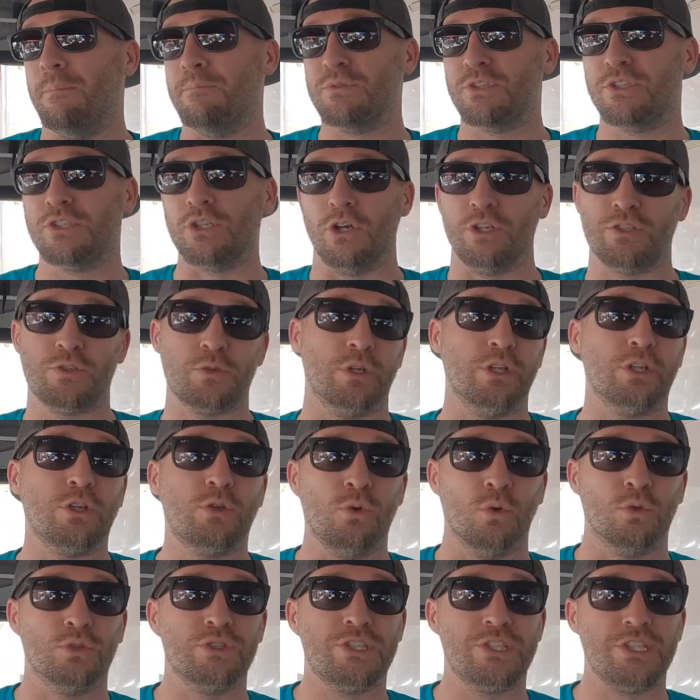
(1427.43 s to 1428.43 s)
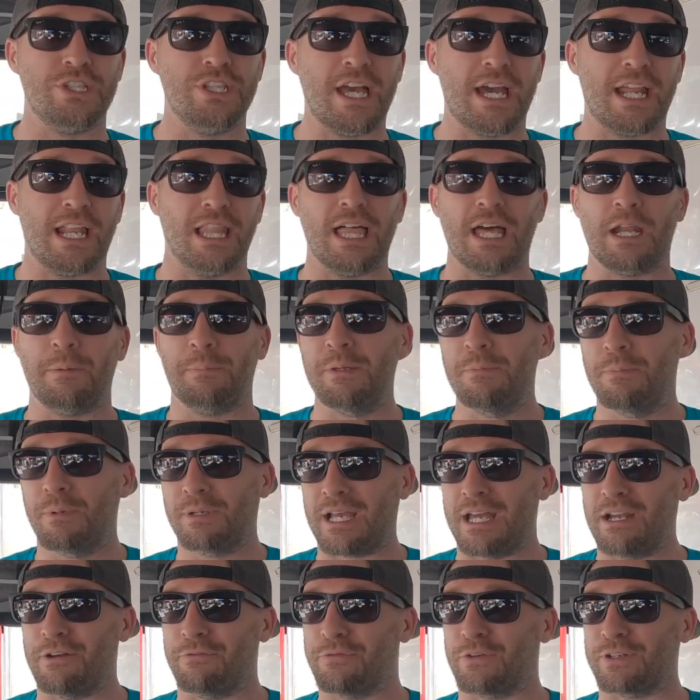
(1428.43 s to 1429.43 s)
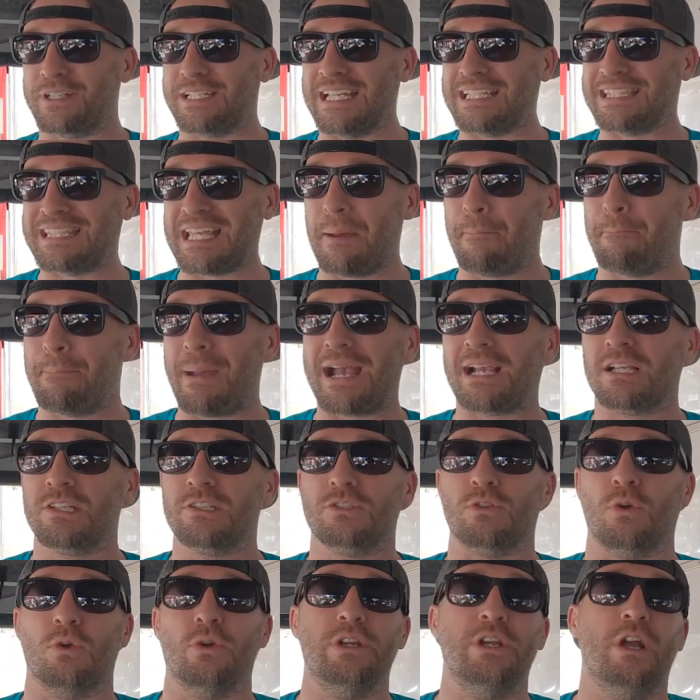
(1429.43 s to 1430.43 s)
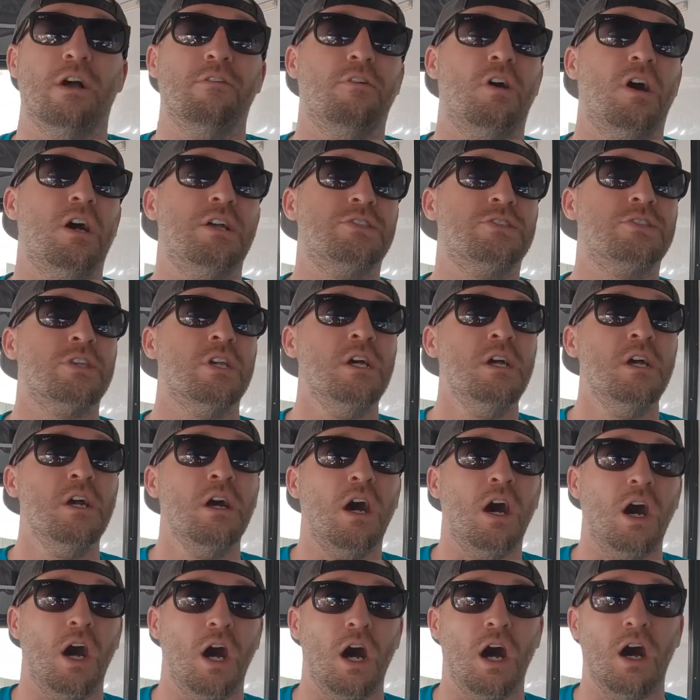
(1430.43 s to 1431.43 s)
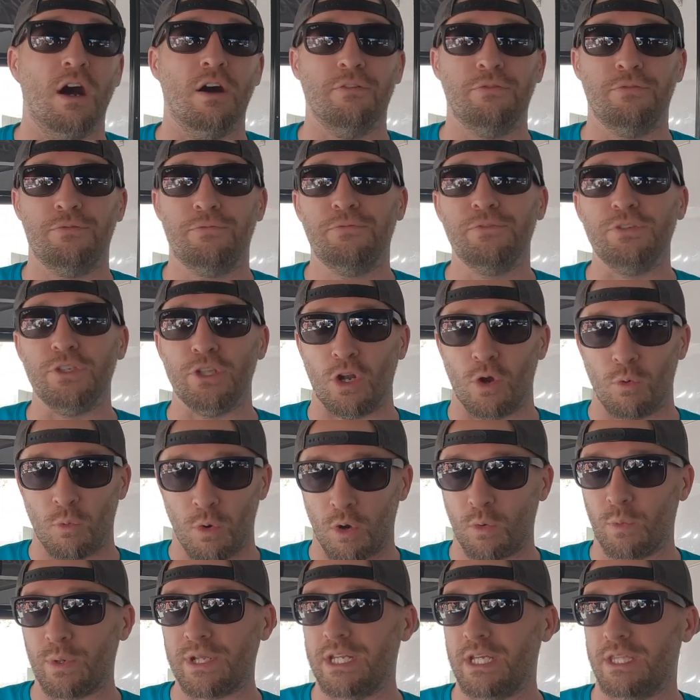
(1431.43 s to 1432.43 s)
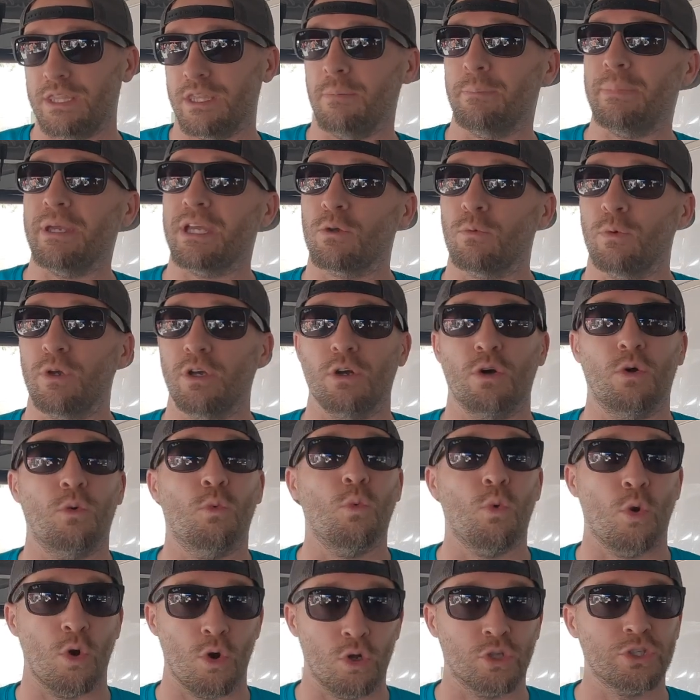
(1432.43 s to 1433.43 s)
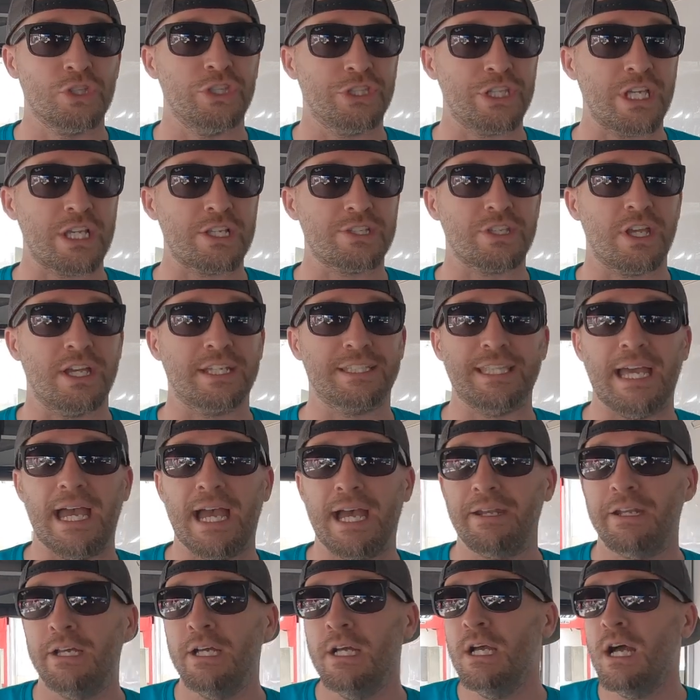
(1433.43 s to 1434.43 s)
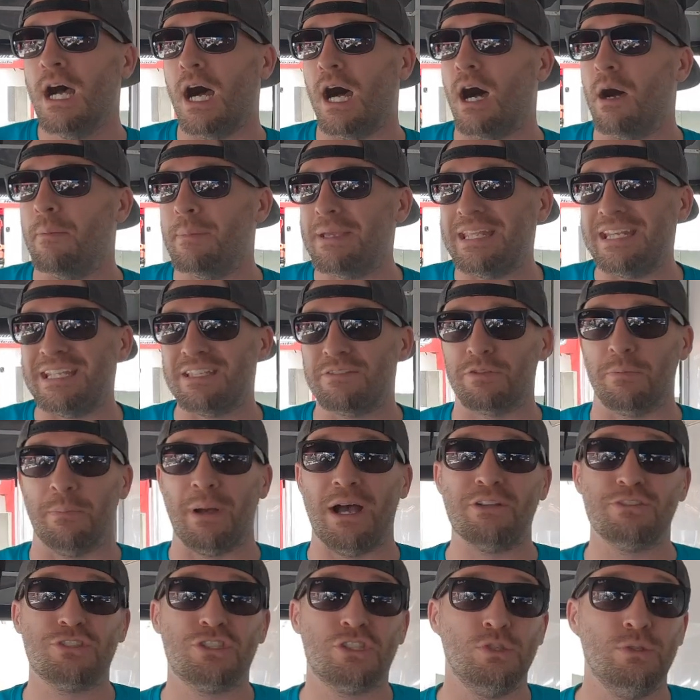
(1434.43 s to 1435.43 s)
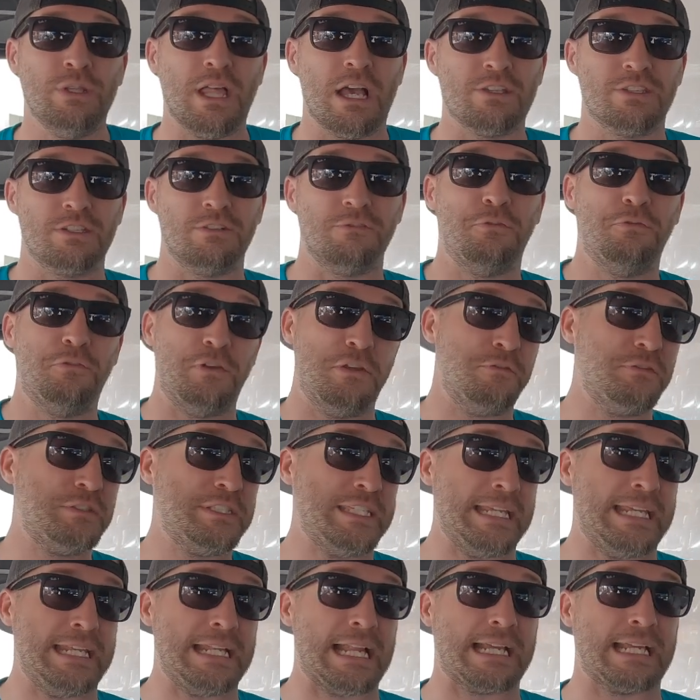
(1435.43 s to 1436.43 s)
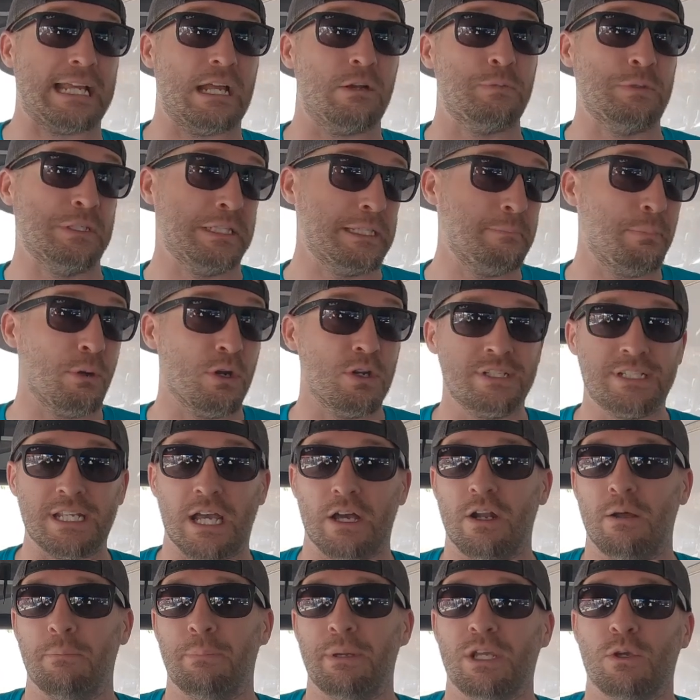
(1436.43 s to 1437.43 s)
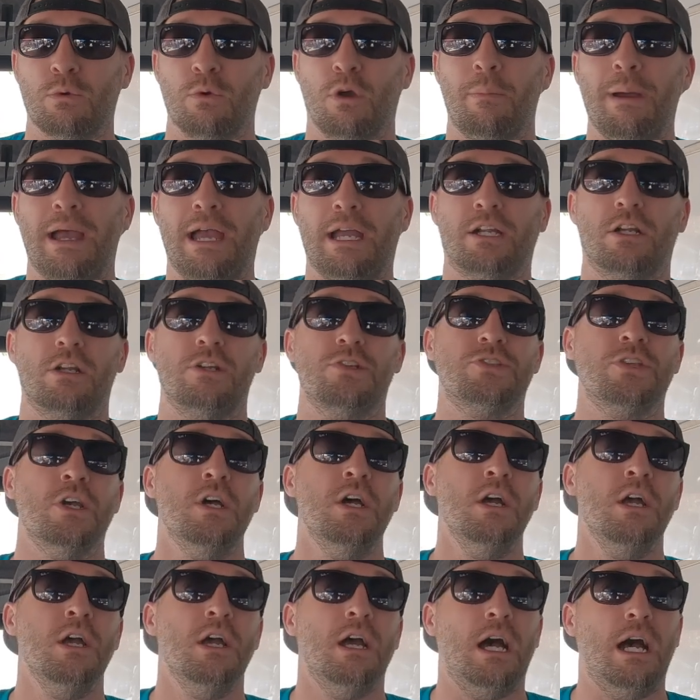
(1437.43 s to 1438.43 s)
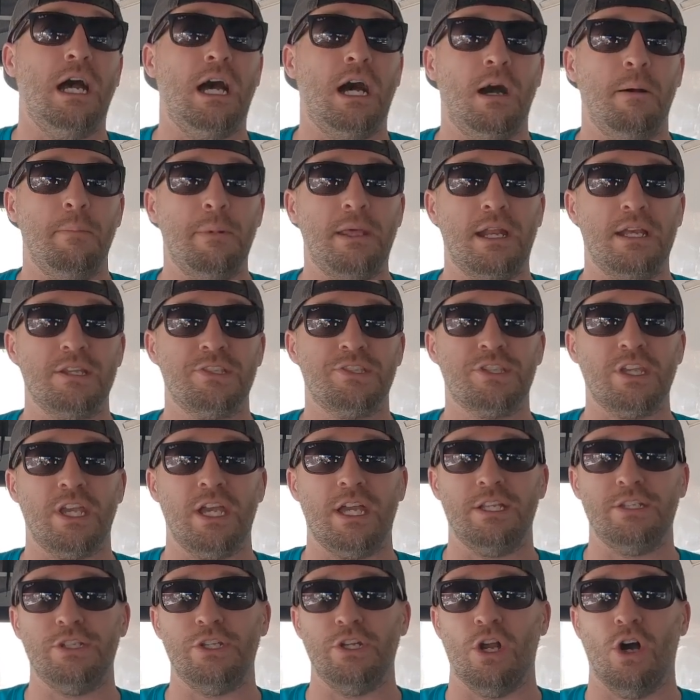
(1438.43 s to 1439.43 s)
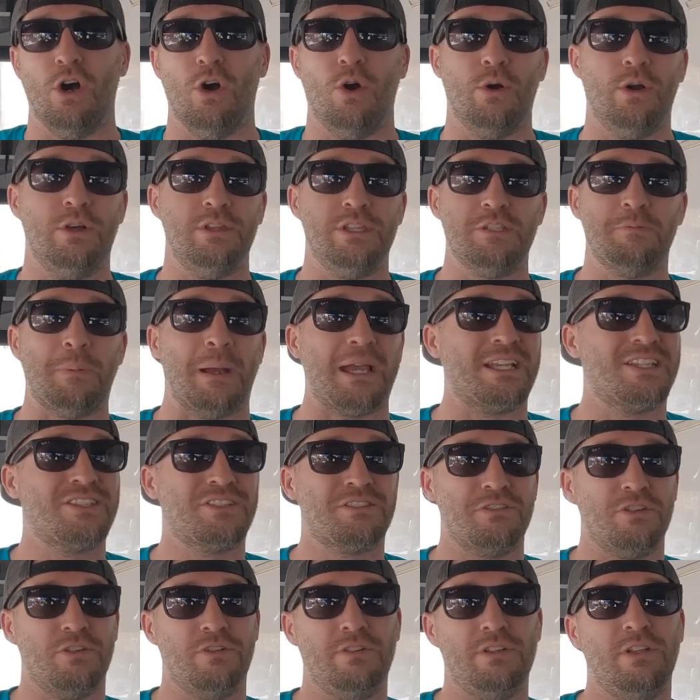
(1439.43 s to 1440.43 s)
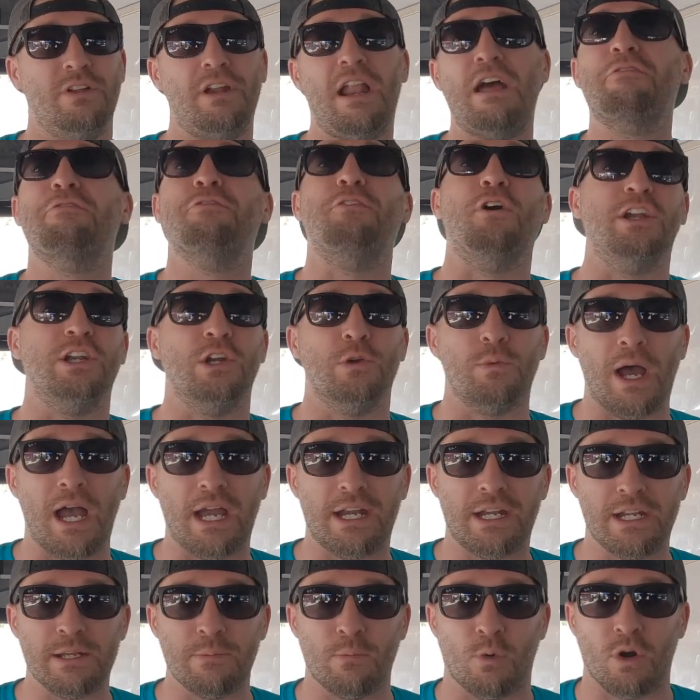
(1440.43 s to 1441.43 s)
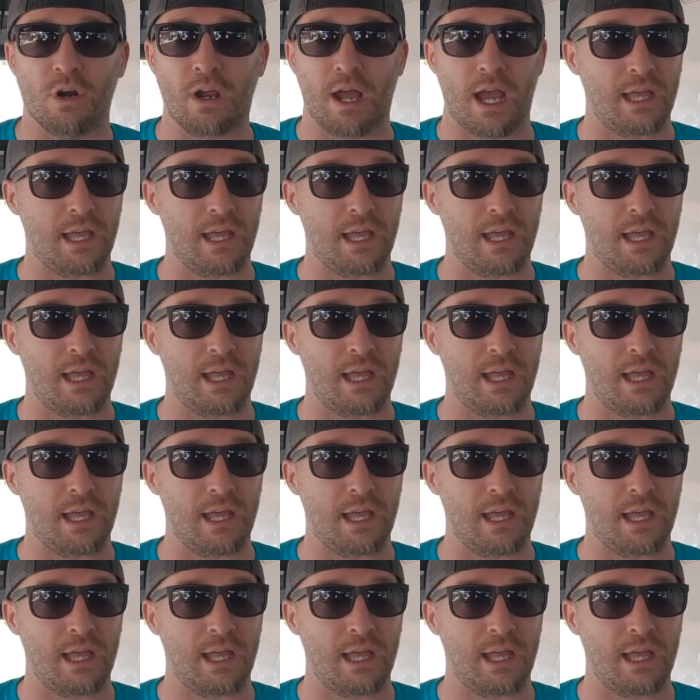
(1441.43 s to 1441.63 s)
So it's really cool to see that. A lot of people kind of forget that backstory of us, of, what we did in the big wheel world and things like that. And it's about 2015, I got really burnt out on big wheel baggers. And I said, these bikes, they're not fun to ride anymore.